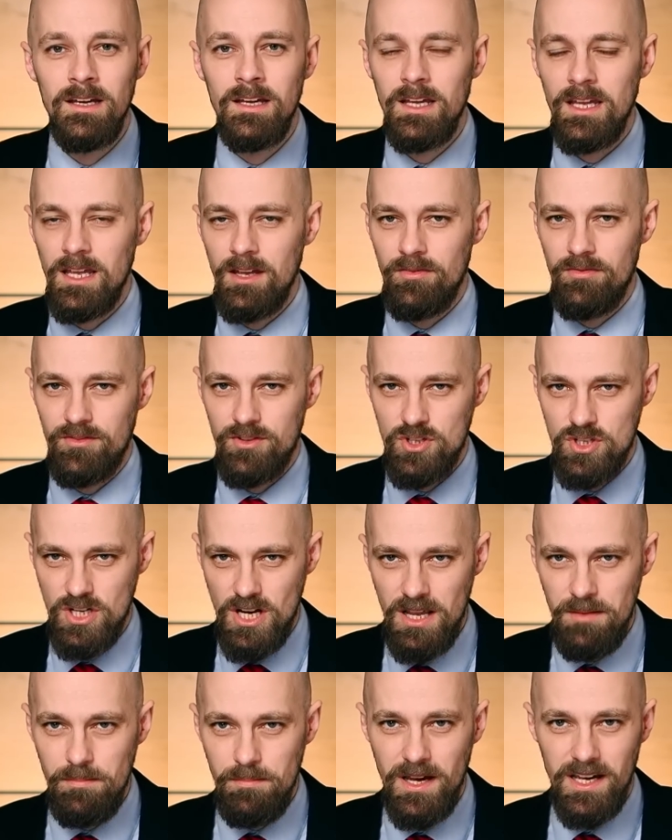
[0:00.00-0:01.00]
If
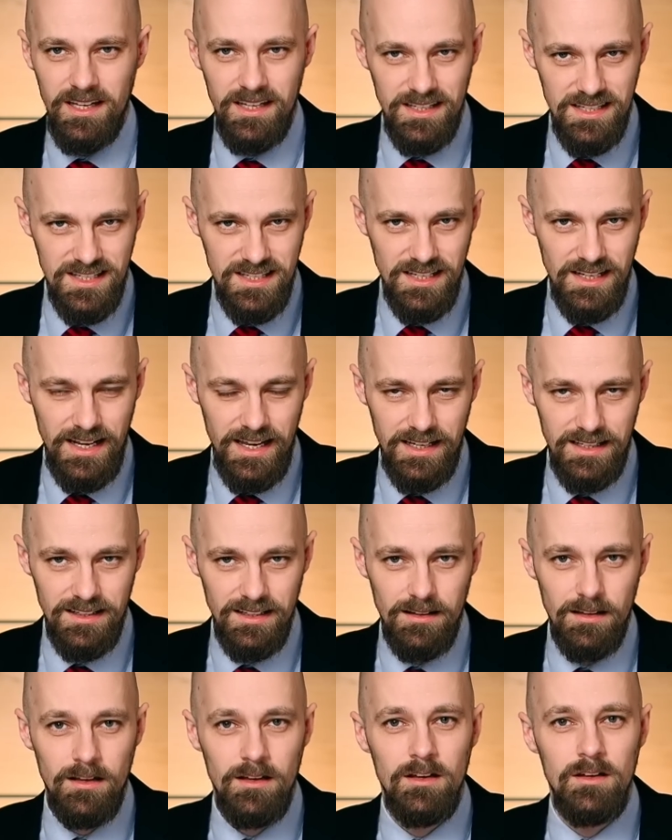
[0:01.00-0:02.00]
JPEG is
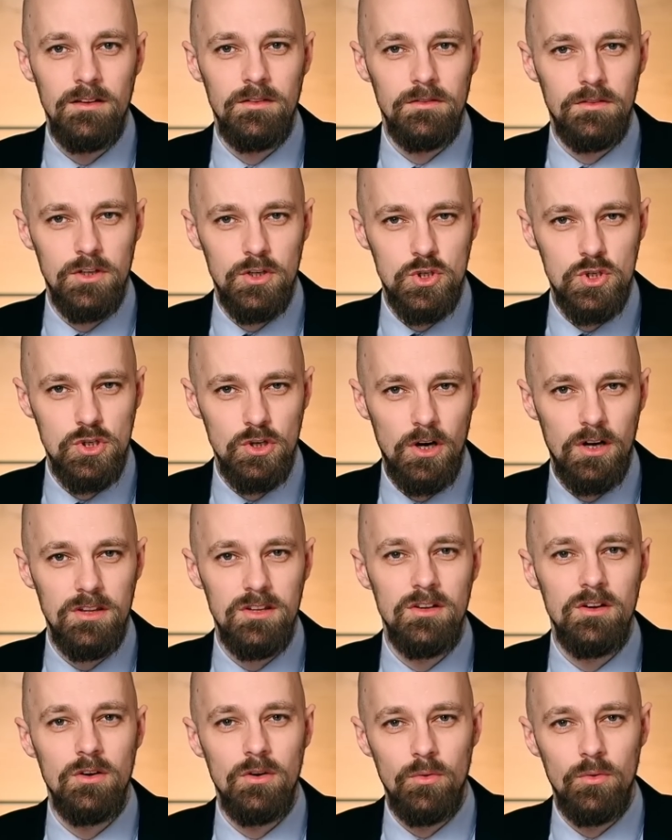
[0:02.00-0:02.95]
selected, the shot